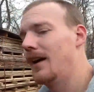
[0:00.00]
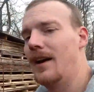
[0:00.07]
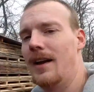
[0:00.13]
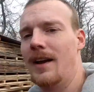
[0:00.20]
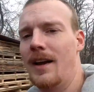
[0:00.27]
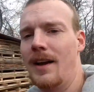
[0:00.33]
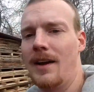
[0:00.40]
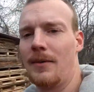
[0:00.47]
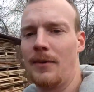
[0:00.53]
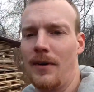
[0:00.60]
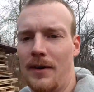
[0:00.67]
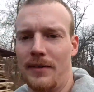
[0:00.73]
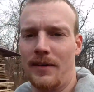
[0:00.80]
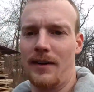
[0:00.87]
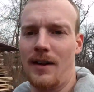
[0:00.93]
and we're
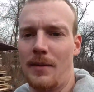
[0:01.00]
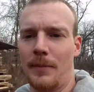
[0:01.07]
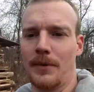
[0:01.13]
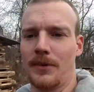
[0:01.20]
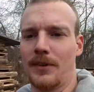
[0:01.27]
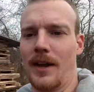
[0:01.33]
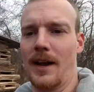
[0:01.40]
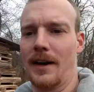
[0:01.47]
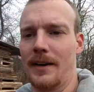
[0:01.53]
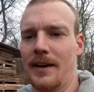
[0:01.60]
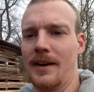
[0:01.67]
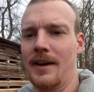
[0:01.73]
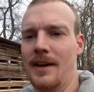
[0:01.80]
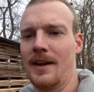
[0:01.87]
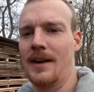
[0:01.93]
on to the lumber stack.
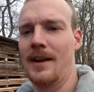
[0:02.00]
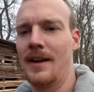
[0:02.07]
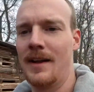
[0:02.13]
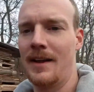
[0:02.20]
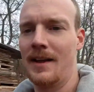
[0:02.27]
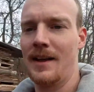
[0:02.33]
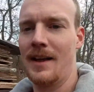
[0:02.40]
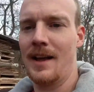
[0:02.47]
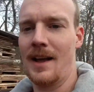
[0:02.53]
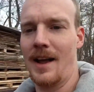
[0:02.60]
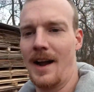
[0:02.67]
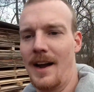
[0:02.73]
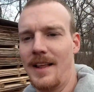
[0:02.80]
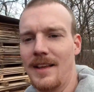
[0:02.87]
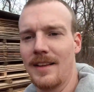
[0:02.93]

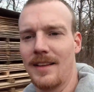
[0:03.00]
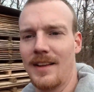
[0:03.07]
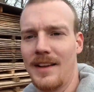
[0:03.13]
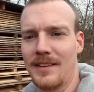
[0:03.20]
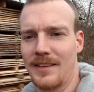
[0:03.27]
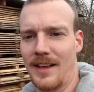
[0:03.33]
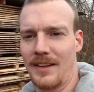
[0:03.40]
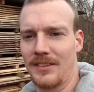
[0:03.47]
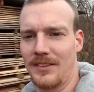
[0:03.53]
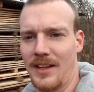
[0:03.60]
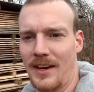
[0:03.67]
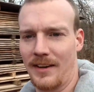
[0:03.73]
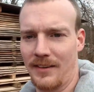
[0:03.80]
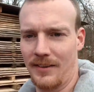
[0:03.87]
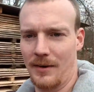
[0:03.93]
How do you like that
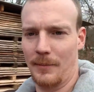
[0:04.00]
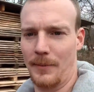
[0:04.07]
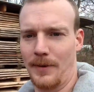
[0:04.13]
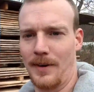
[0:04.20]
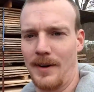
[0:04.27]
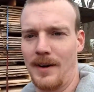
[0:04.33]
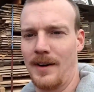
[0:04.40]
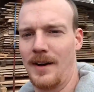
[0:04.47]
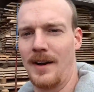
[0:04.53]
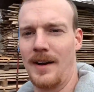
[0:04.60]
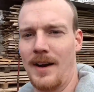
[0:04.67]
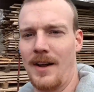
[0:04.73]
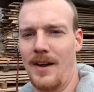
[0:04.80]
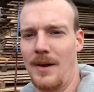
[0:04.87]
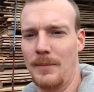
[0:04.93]
stack of lumber?
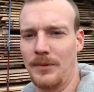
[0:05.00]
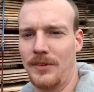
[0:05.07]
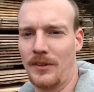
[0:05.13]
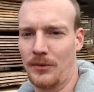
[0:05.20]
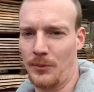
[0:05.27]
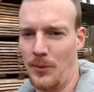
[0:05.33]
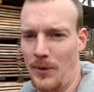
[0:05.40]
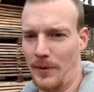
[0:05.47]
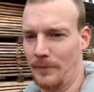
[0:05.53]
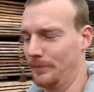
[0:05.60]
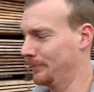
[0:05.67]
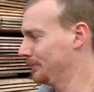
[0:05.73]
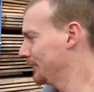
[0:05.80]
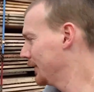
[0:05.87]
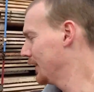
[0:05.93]
Now I'm 6'1",
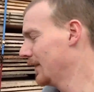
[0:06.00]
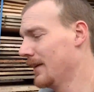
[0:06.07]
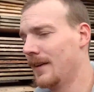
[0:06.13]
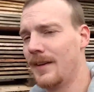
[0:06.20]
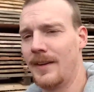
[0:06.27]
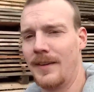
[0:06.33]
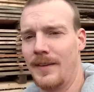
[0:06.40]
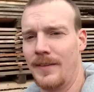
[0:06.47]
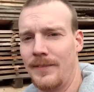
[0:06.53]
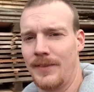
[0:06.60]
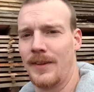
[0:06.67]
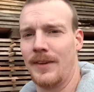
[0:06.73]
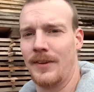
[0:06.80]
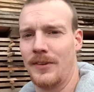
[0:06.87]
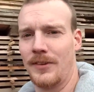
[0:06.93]

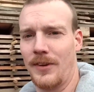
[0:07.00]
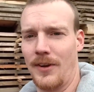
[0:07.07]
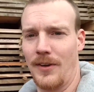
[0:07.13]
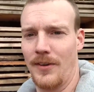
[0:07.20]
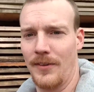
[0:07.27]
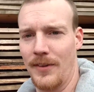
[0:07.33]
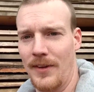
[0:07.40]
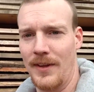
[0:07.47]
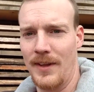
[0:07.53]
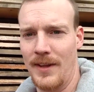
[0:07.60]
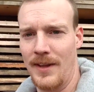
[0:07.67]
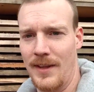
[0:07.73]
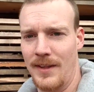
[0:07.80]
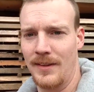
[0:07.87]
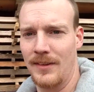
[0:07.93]
so
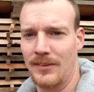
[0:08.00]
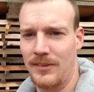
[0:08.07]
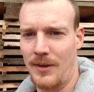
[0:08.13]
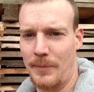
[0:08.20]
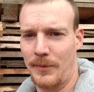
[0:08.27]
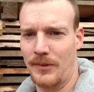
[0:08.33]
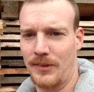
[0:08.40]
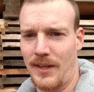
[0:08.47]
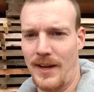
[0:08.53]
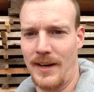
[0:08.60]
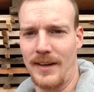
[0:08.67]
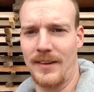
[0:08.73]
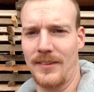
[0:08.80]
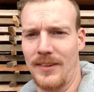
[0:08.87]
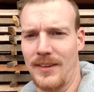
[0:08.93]
this lumber
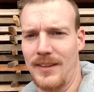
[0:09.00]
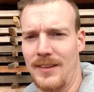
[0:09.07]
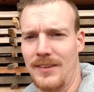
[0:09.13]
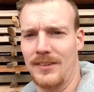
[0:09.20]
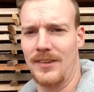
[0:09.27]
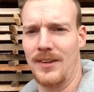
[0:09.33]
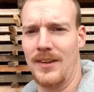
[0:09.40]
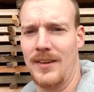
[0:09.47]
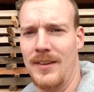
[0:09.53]
stack is at least